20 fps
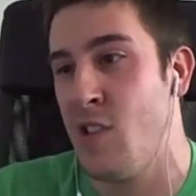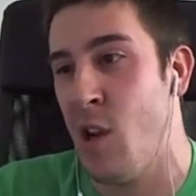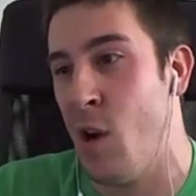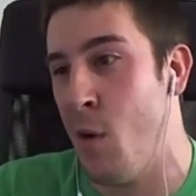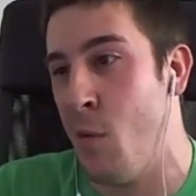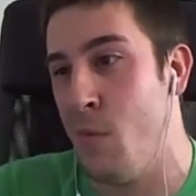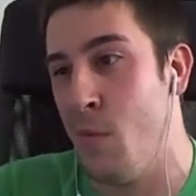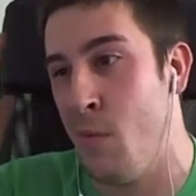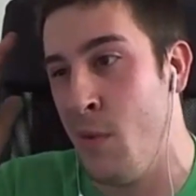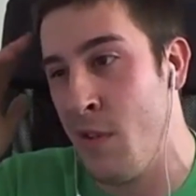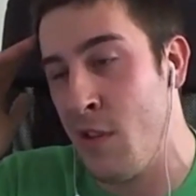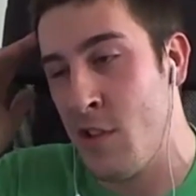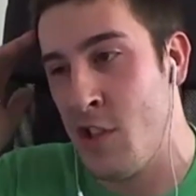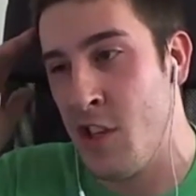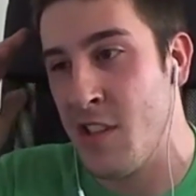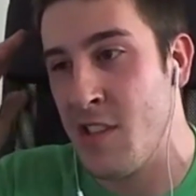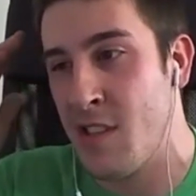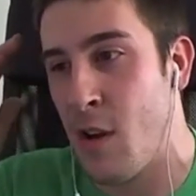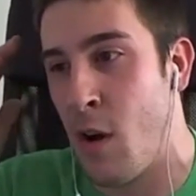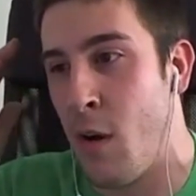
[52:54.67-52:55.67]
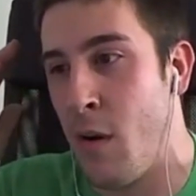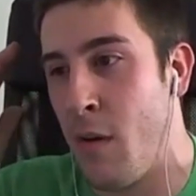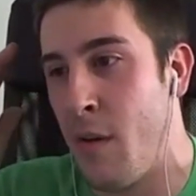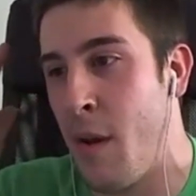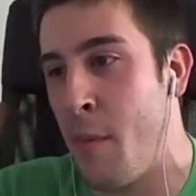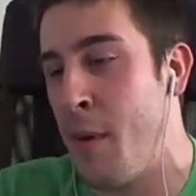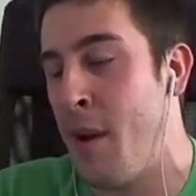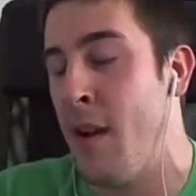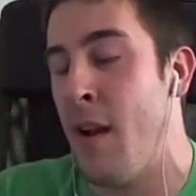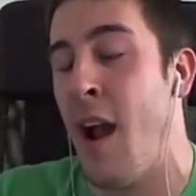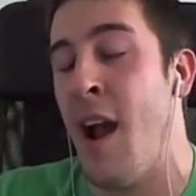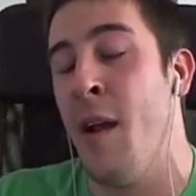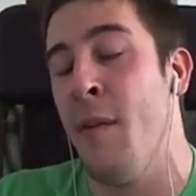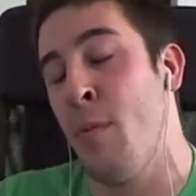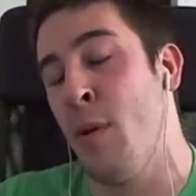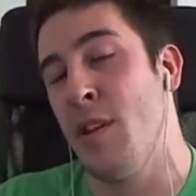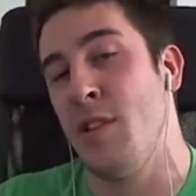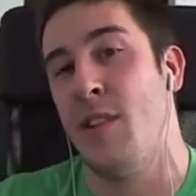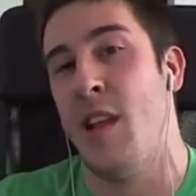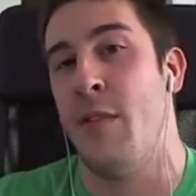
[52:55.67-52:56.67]
So with just all, I mean,
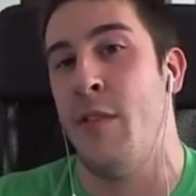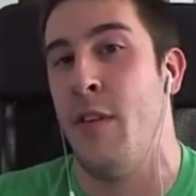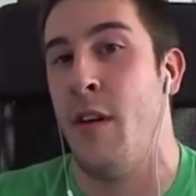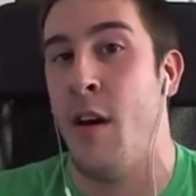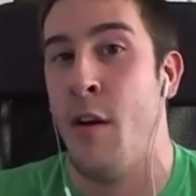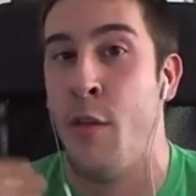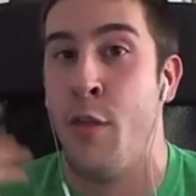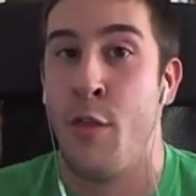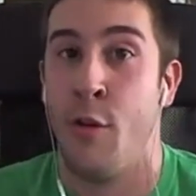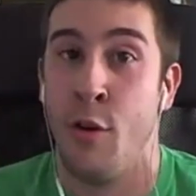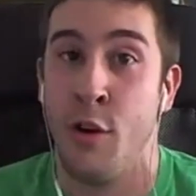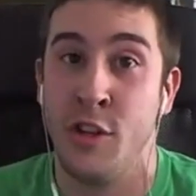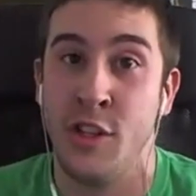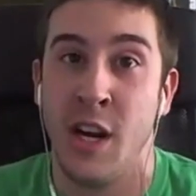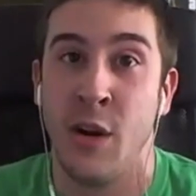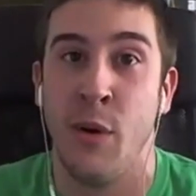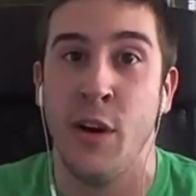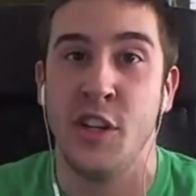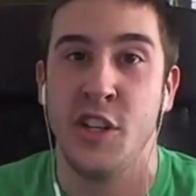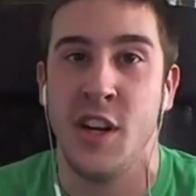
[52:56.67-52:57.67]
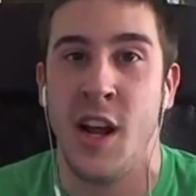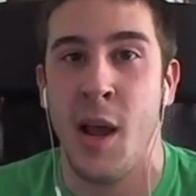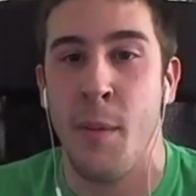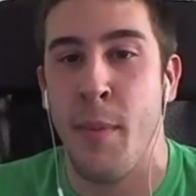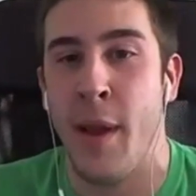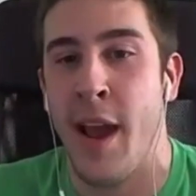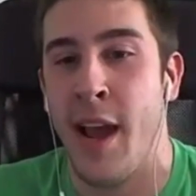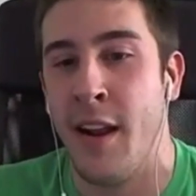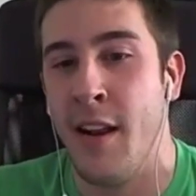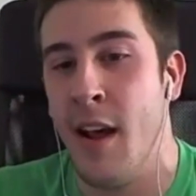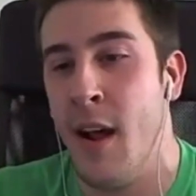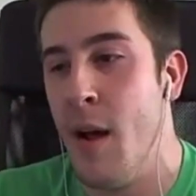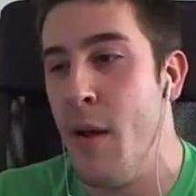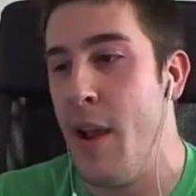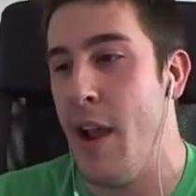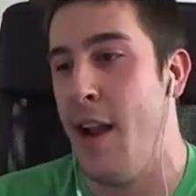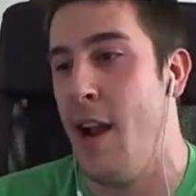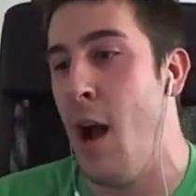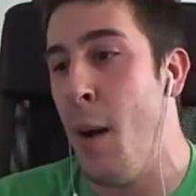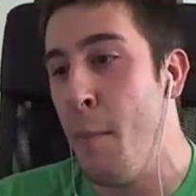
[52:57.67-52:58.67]
I personally have a third generation iPad,
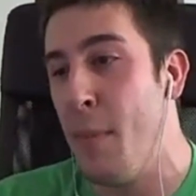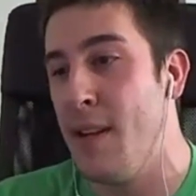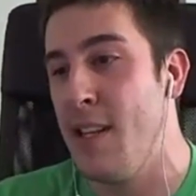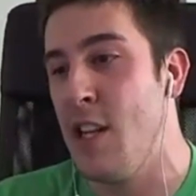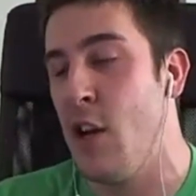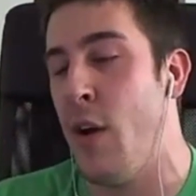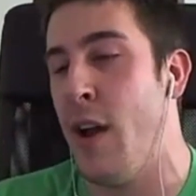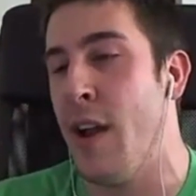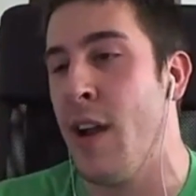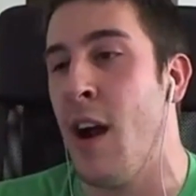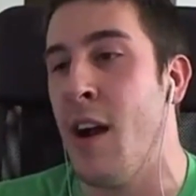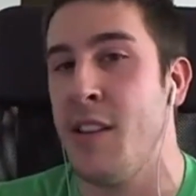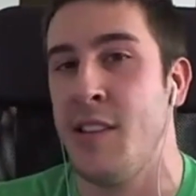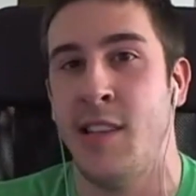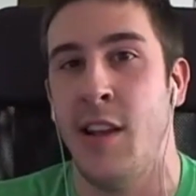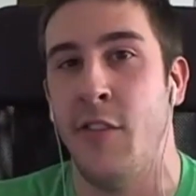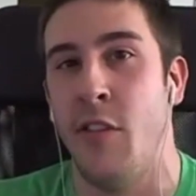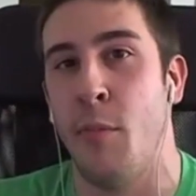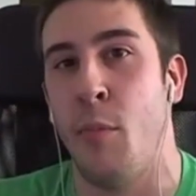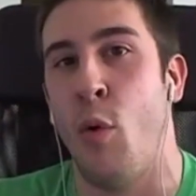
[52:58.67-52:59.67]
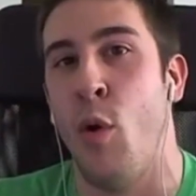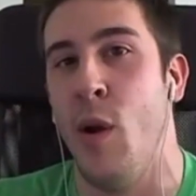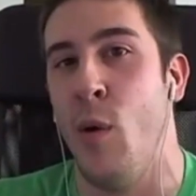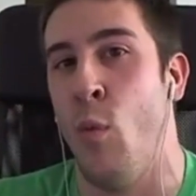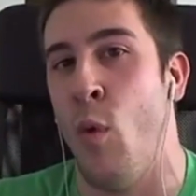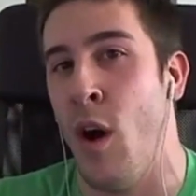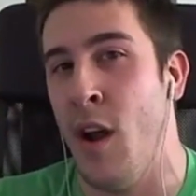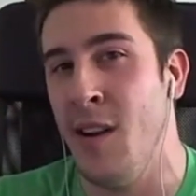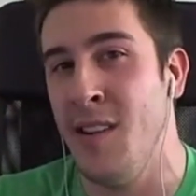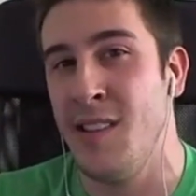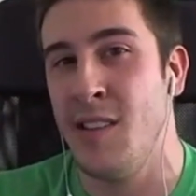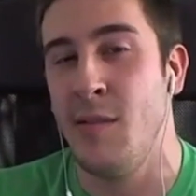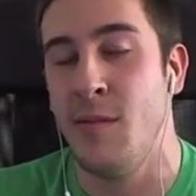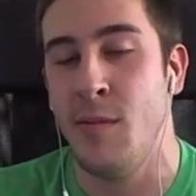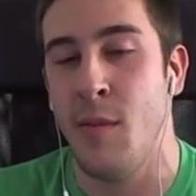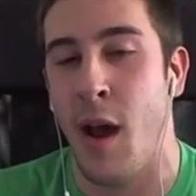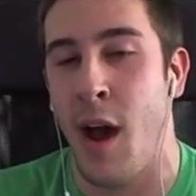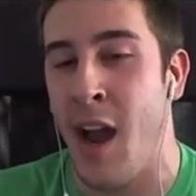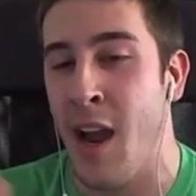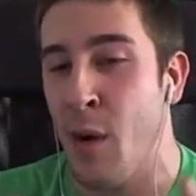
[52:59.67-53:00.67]
and up until I got 7.1,
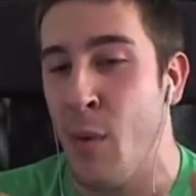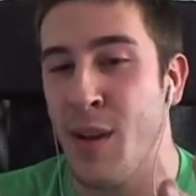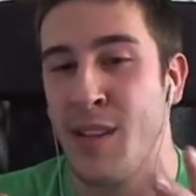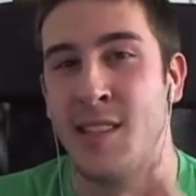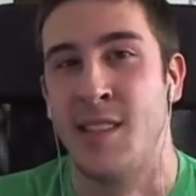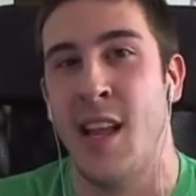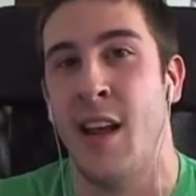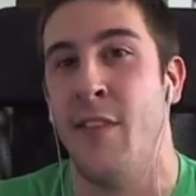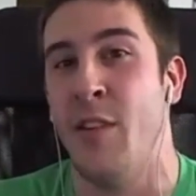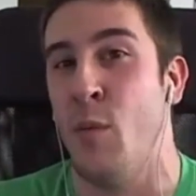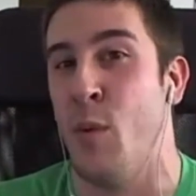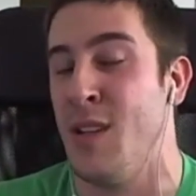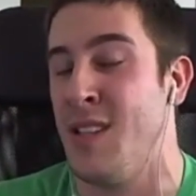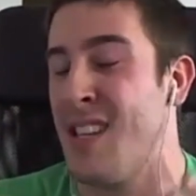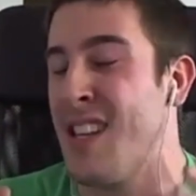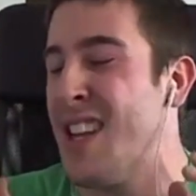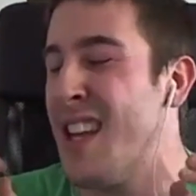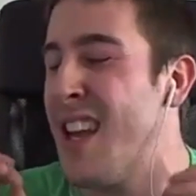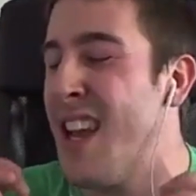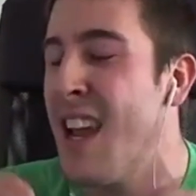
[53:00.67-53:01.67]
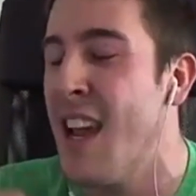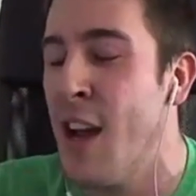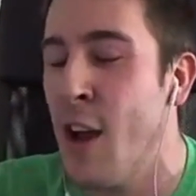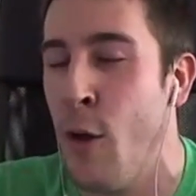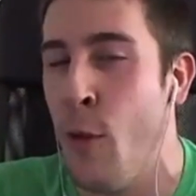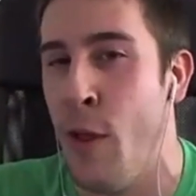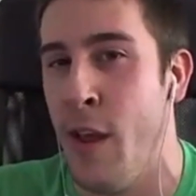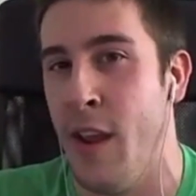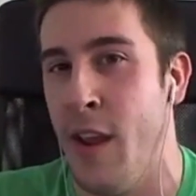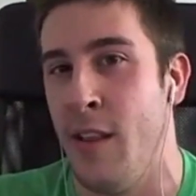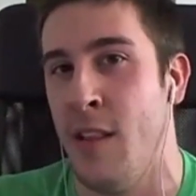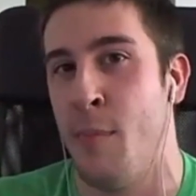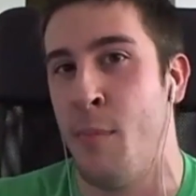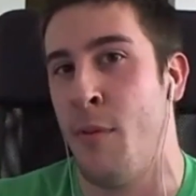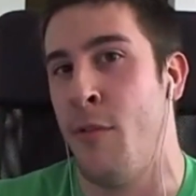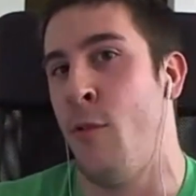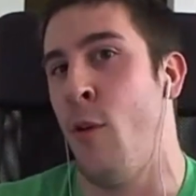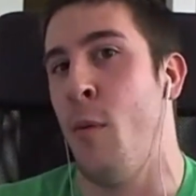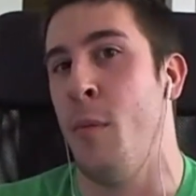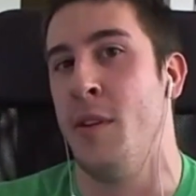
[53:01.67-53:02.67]
iOS 7 was killing the
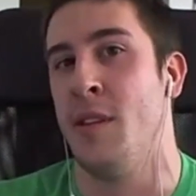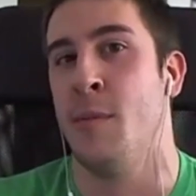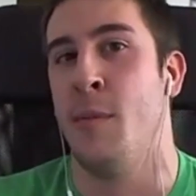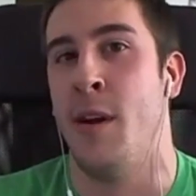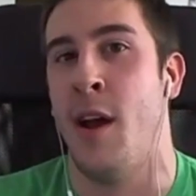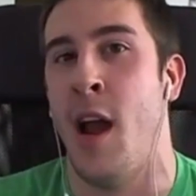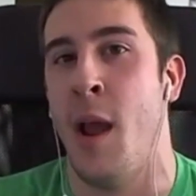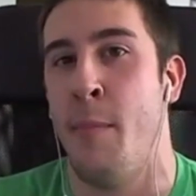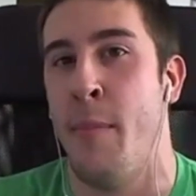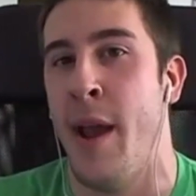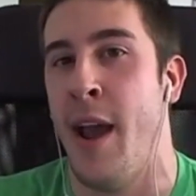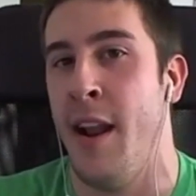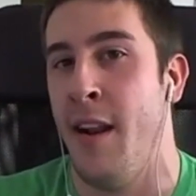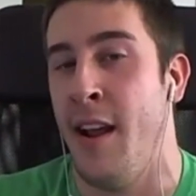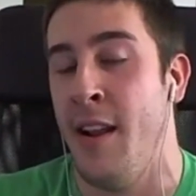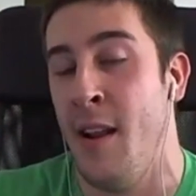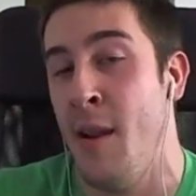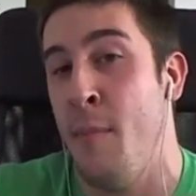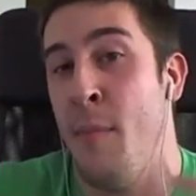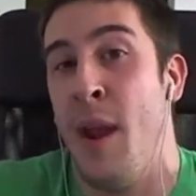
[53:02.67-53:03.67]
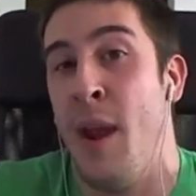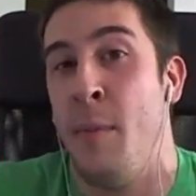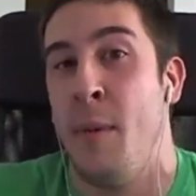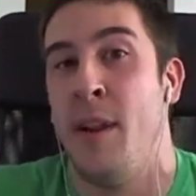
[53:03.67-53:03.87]
performance of my iPad. It